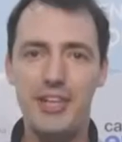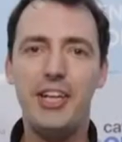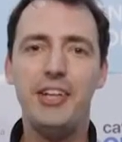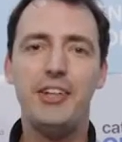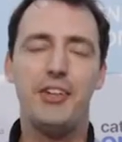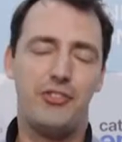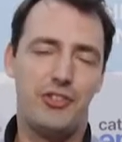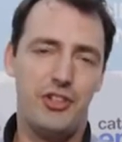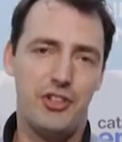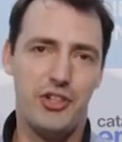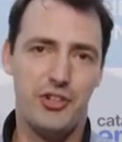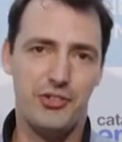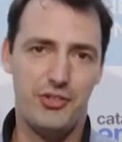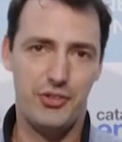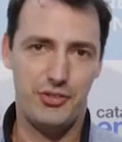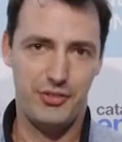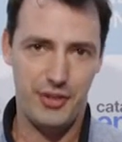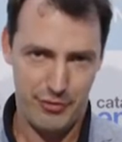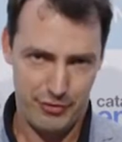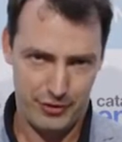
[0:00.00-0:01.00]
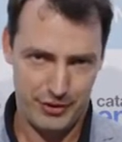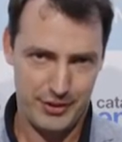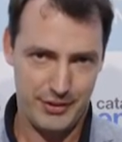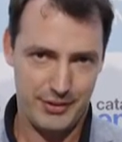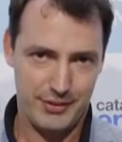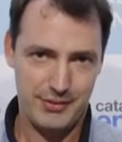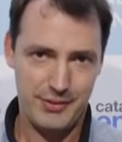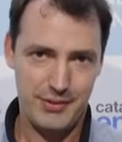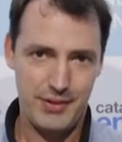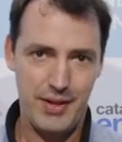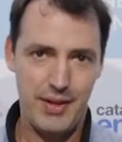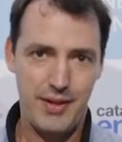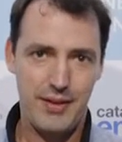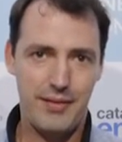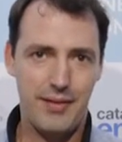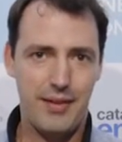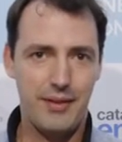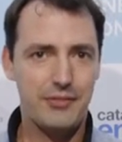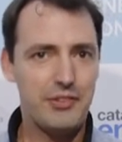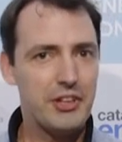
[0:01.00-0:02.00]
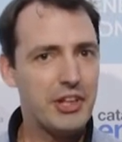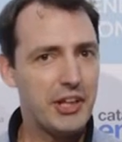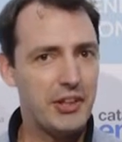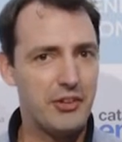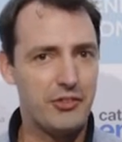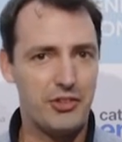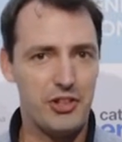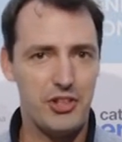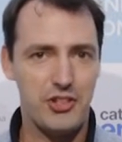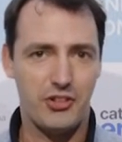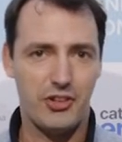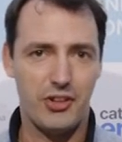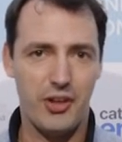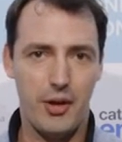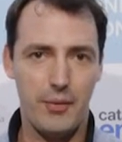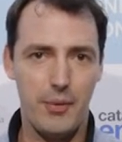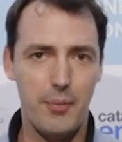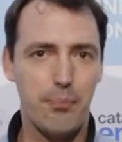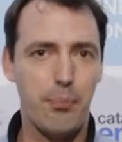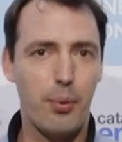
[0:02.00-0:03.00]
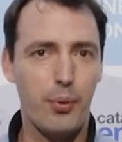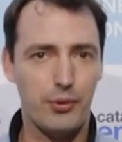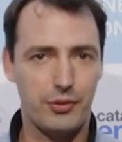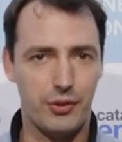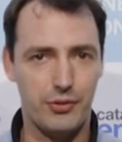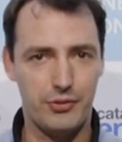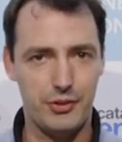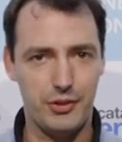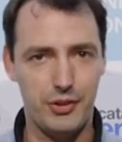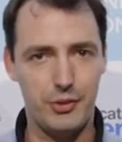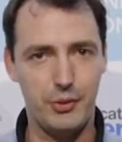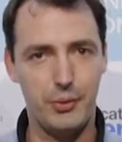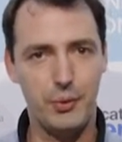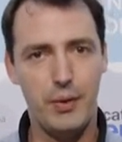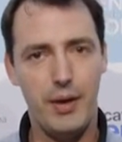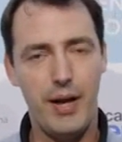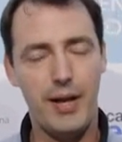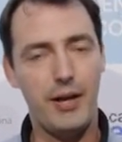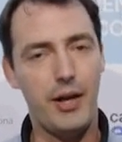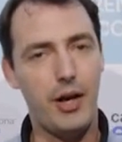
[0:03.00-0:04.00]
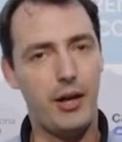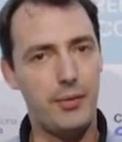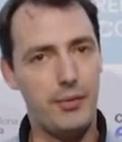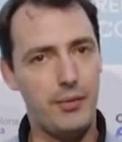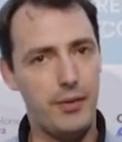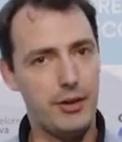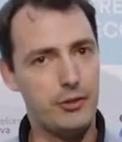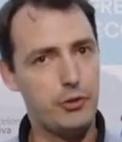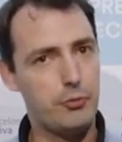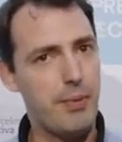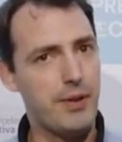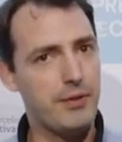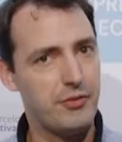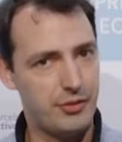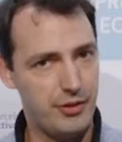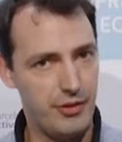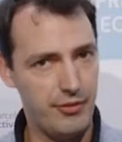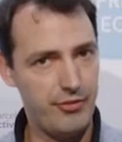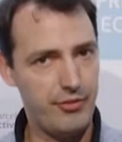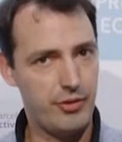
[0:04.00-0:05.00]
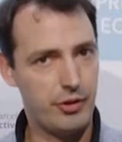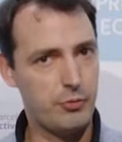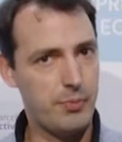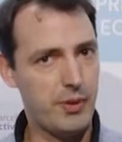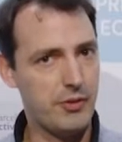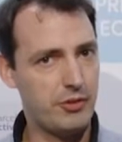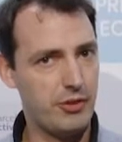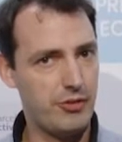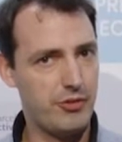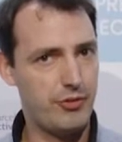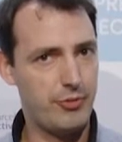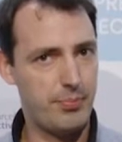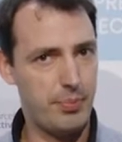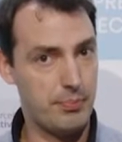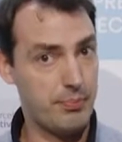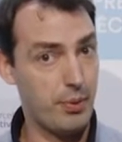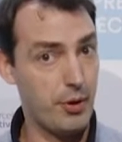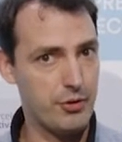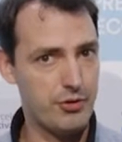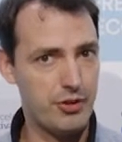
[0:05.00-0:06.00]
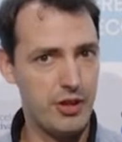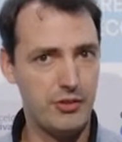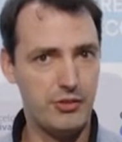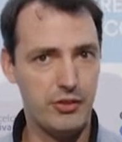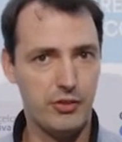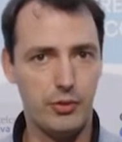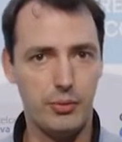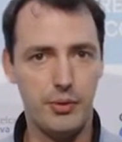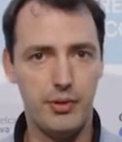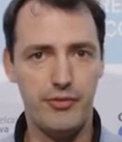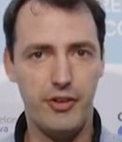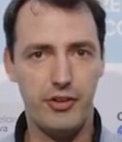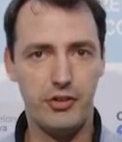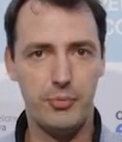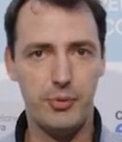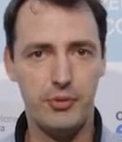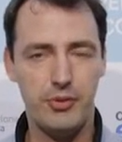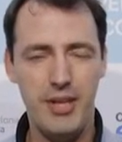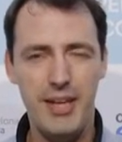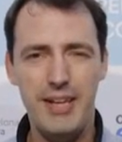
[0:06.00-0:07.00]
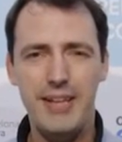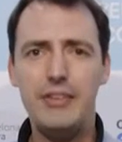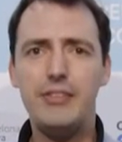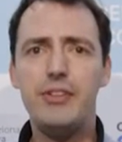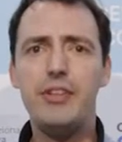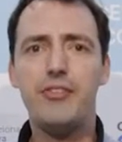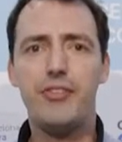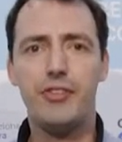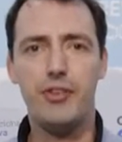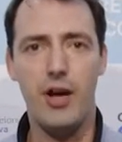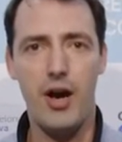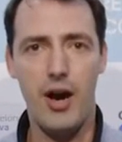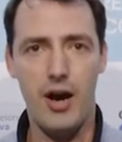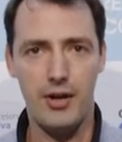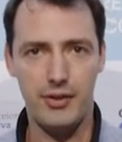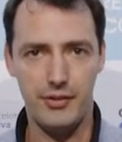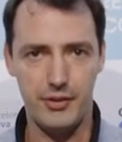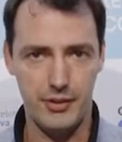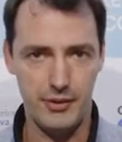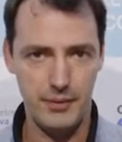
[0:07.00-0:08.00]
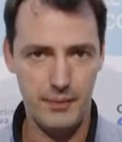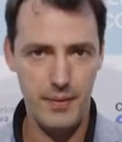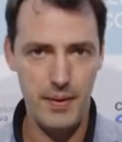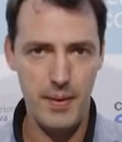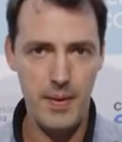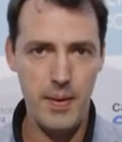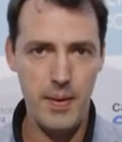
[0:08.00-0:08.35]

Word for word: Taking decisions is difficult, and taking decisions that are important to you and are expensive purchases or investments is even harder.